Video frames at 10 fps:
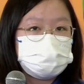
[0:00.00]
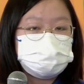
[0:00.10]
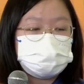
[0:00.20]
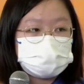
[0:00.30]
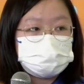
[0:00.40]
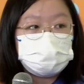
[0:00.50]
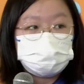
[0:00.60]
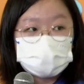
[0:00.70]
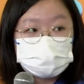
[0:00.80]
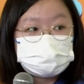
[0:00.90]
And uh,
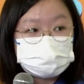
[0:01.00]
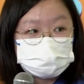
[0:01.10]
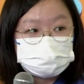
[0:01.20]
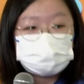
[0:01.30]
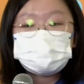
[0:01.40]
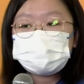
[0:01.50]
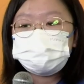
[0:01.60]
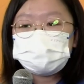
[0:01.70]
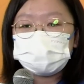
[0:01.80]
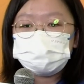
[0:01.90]
we even further
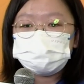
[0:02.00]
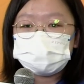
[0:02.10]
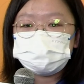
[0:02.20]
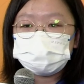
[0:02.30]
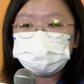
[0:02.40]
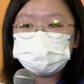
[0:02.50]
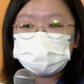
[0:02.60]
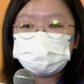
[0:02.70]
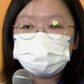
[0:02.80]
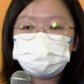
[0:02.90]
developed
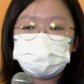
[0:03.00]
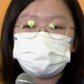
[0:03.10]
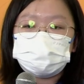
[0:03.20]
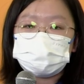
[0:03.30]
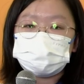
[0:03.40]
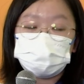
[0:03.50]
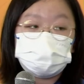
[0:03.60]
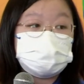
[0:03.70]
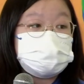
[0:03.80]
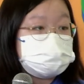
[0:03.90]
this idea
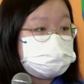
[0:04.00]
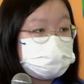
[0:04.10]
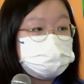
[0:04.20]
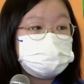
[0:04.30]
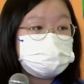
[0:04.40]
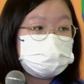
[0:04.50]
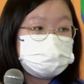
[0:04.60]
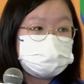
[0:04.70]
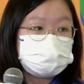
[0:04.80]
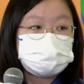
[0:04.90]
into
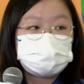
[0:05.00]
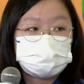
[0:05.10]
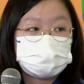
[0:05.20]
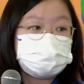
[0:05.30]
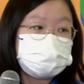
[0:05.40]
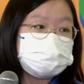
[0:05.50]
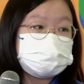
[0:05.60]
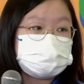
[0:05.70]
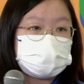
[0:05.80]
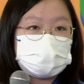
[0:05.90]
a senior
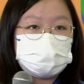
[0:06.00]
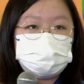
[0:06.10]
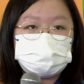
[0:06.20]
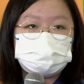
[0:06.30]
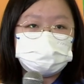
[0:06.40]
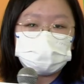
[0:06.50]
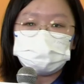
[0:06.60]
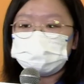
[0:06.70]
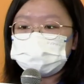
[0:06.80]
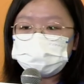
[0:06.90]
person's
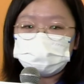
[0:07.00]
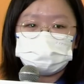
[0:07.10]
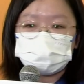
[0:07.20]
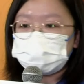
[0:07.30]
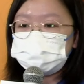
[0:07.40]
collection.